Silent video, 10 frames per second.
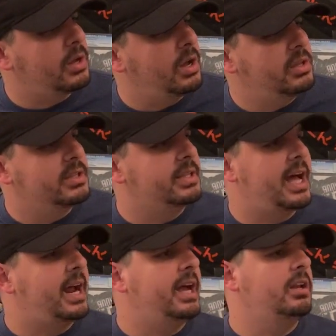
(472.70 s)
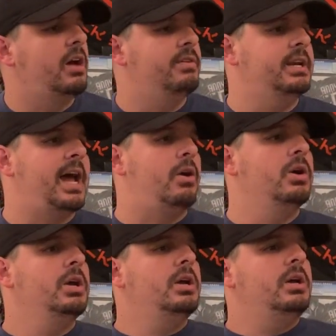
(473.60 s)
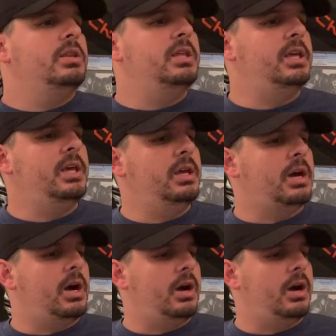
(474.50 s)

other than that, I love it. Now the